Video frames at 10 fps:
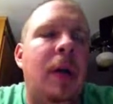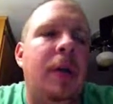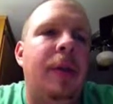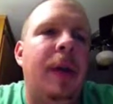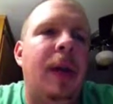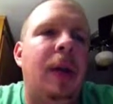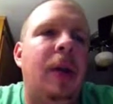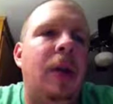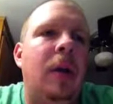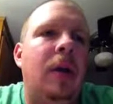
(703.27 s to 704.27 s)

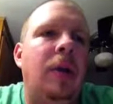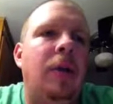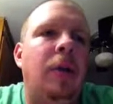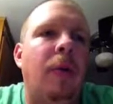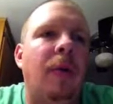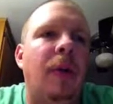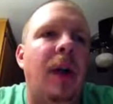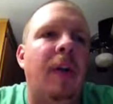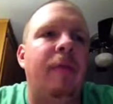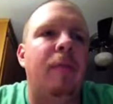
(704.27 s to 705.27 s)
then you're going to
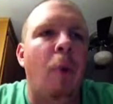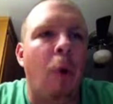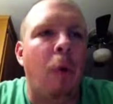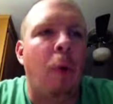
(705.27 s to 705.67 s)
have more